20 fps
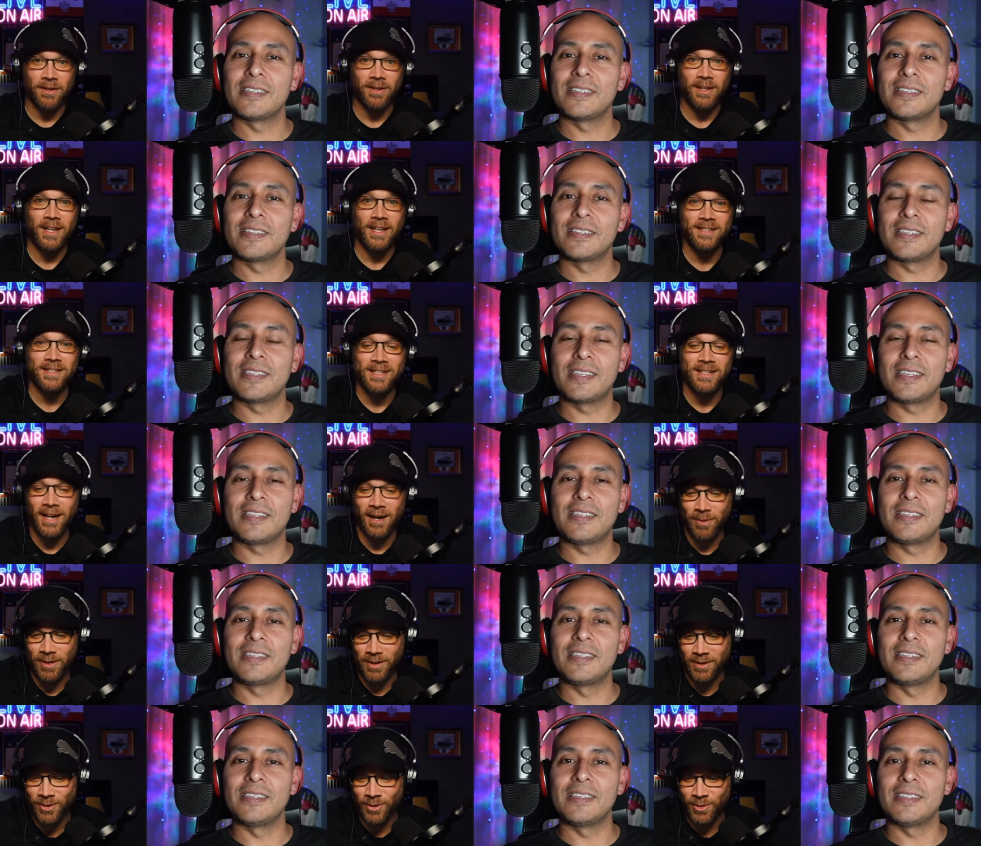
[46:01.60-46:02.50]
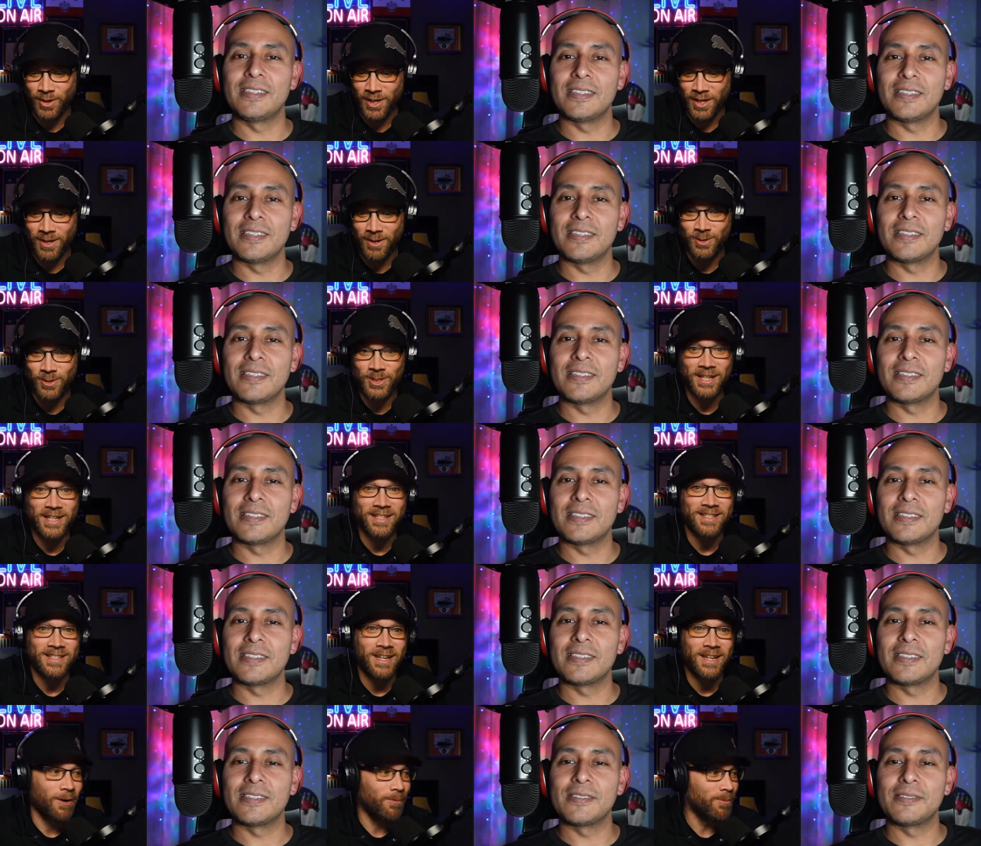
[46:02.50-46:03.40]
Speaker 1: It's coming. New Year's is
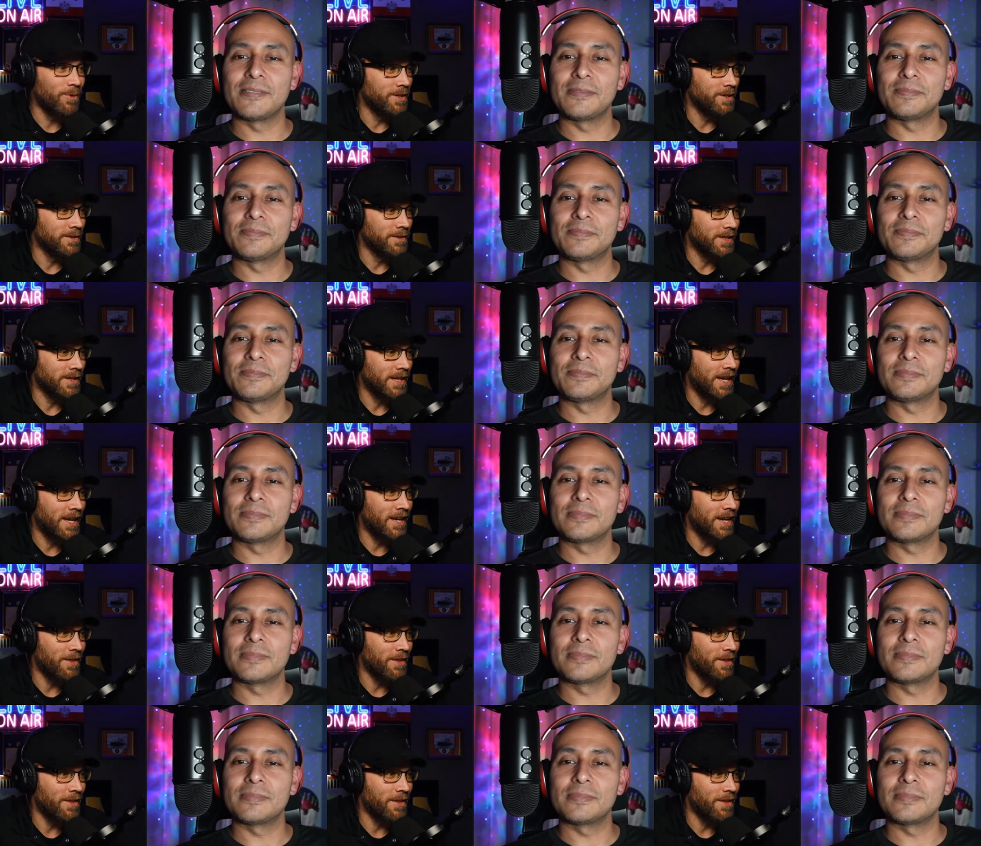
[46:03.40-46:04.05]
coming. And I